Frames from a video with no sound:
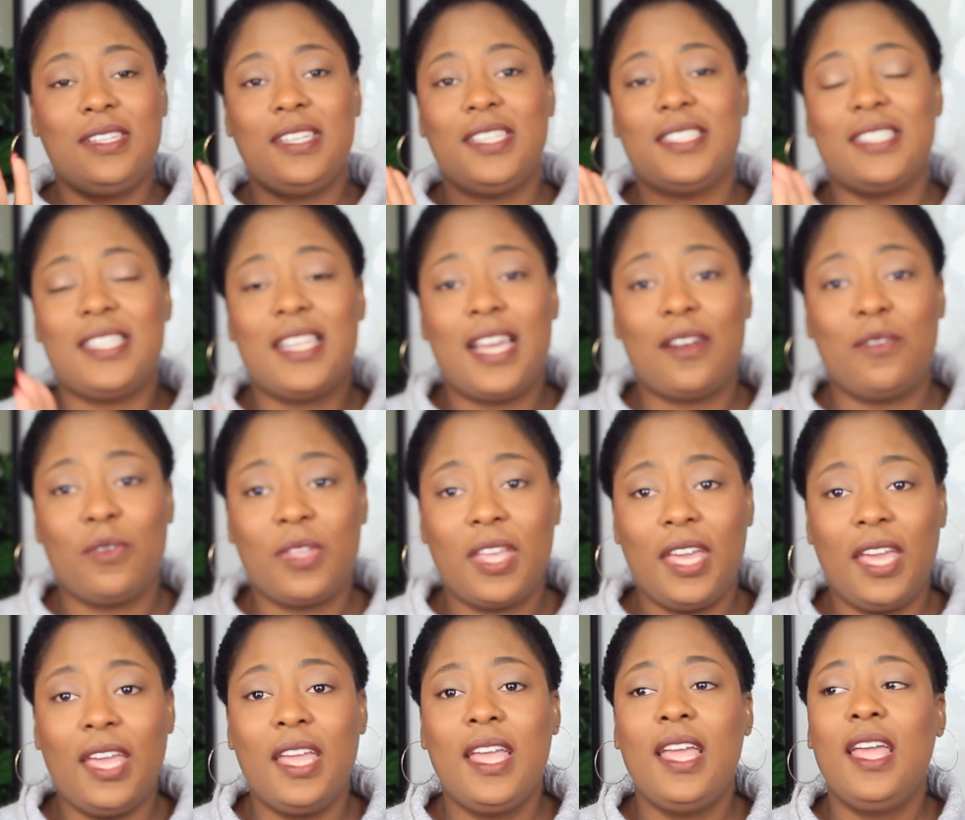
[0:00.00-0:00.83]
It's not
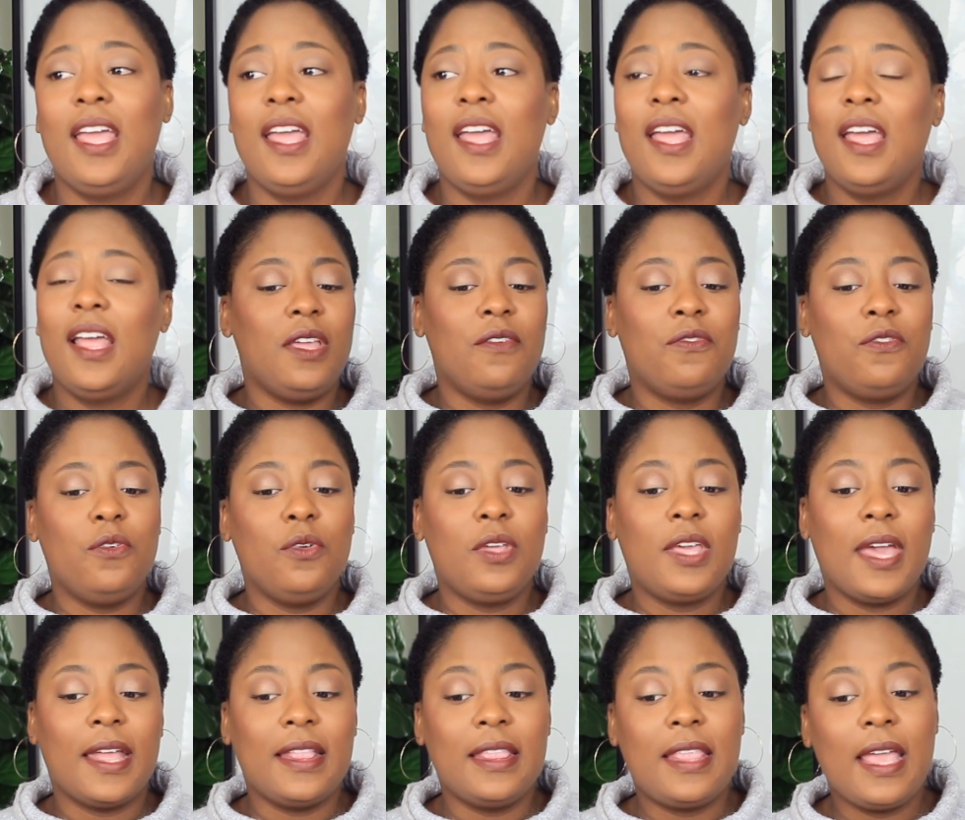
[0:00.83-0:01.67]
okay. If you
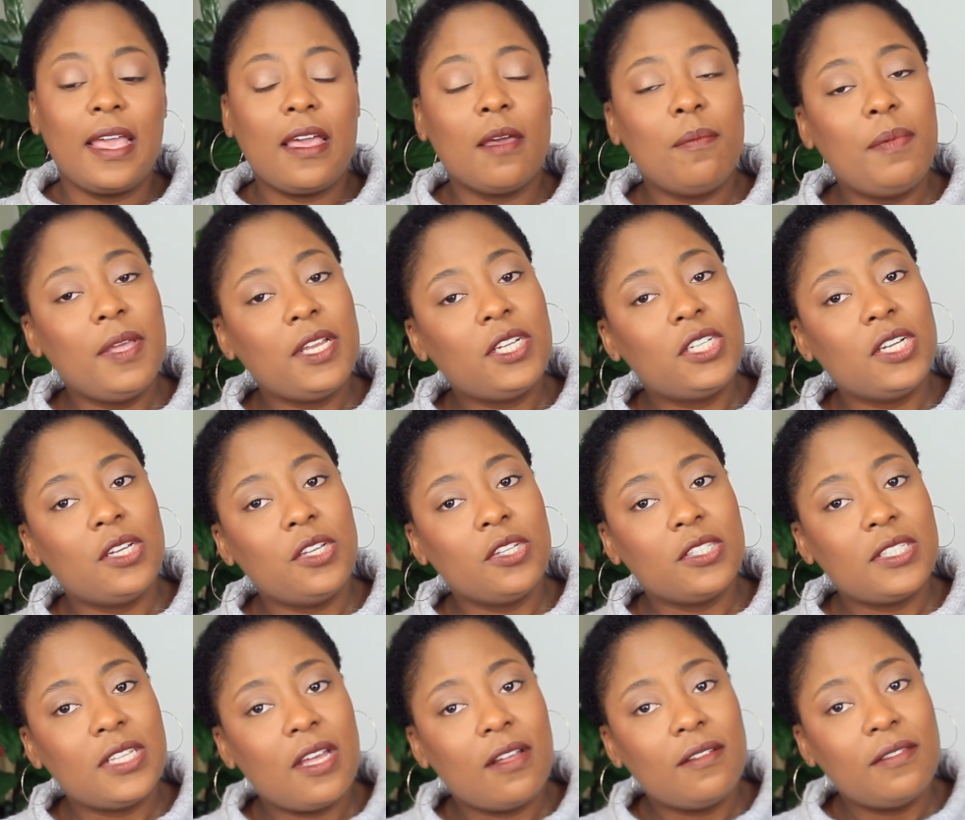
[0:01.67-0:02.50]
can take a picture
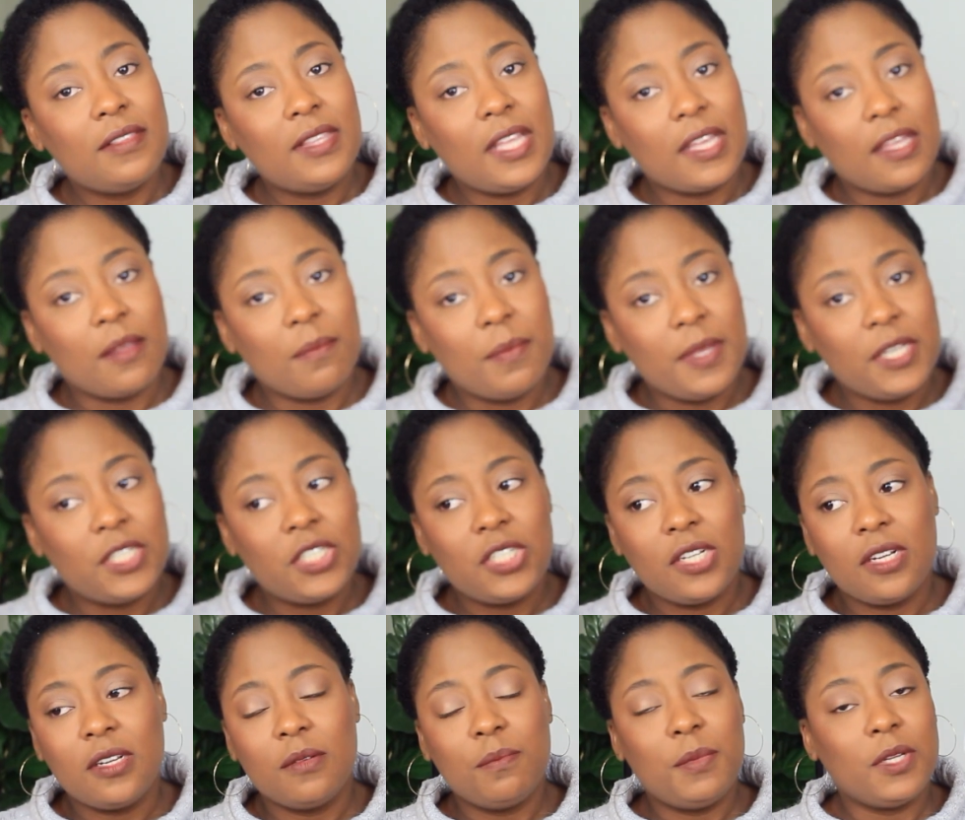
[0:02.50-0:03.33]
yourself, take a
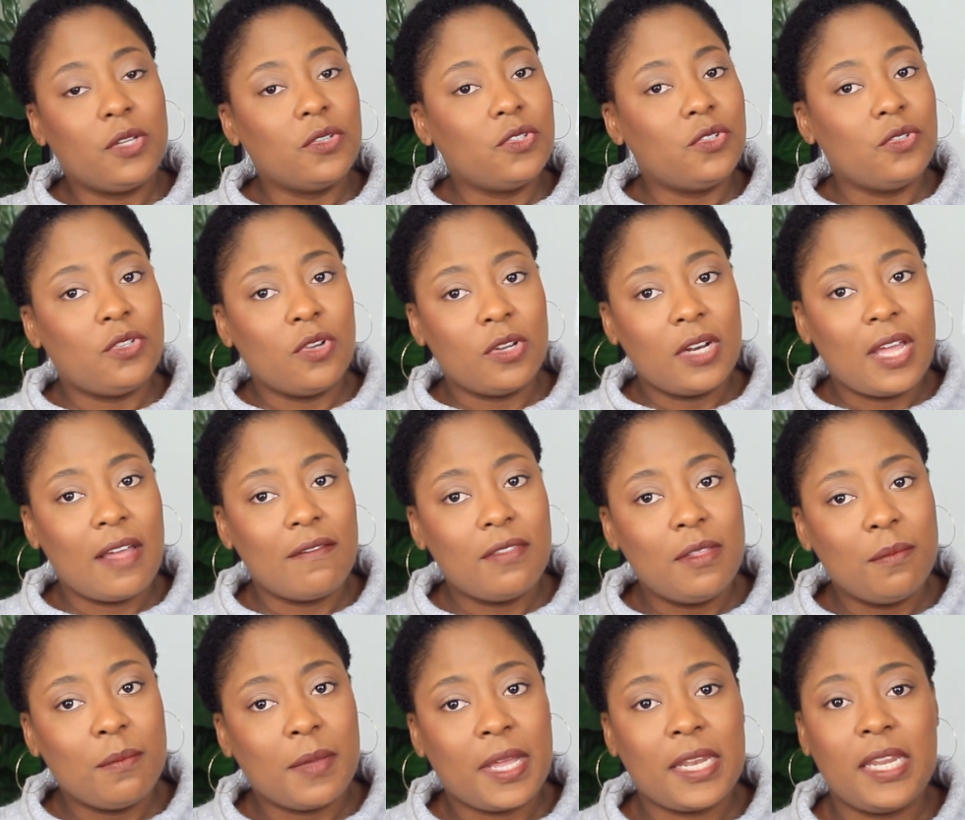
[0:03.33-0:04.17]
picture because you don't
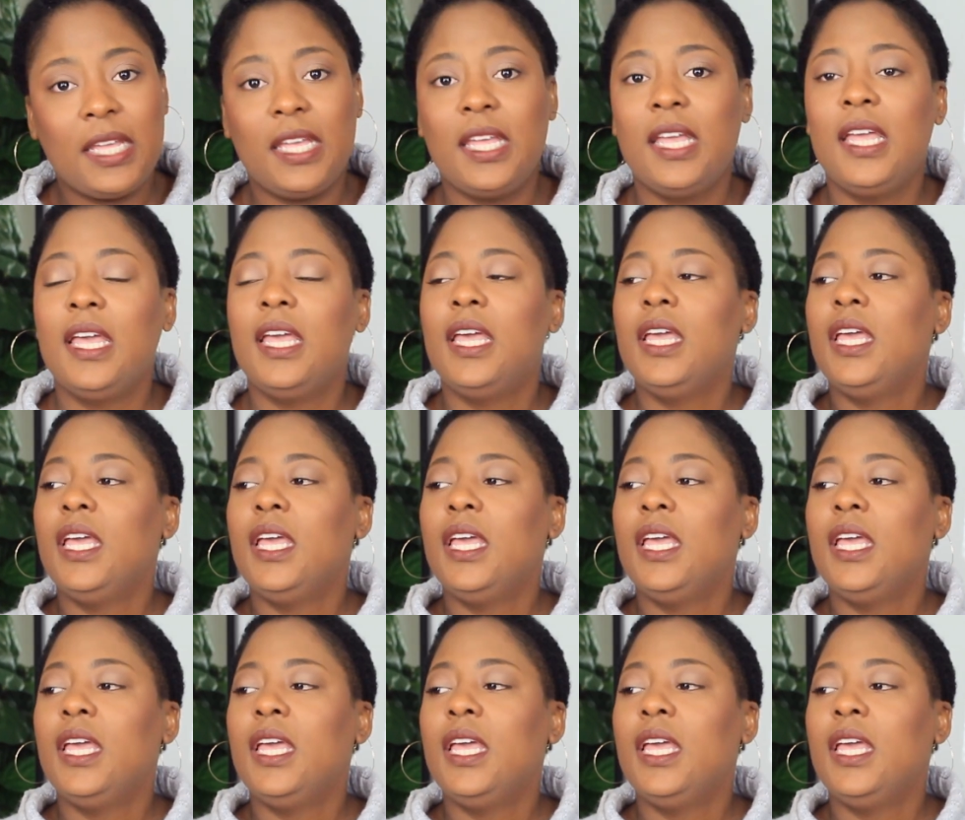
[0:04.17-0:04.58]
have the money.